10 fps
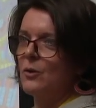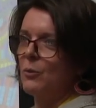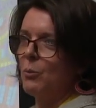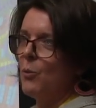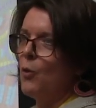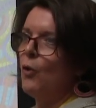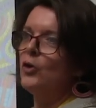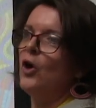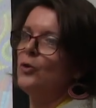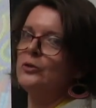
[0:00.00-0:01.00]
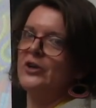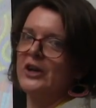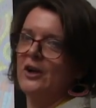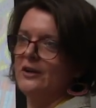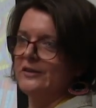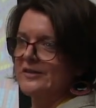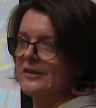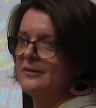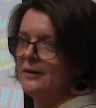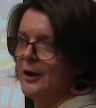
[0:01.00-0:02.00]
more colder
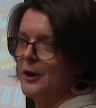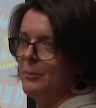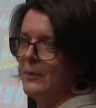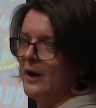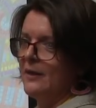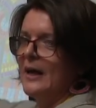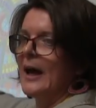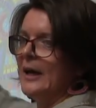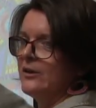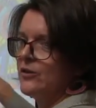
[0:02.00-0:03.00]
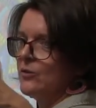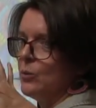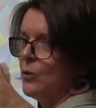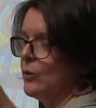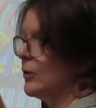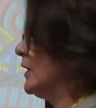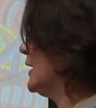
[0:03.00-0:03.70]
colours at that end of the wall.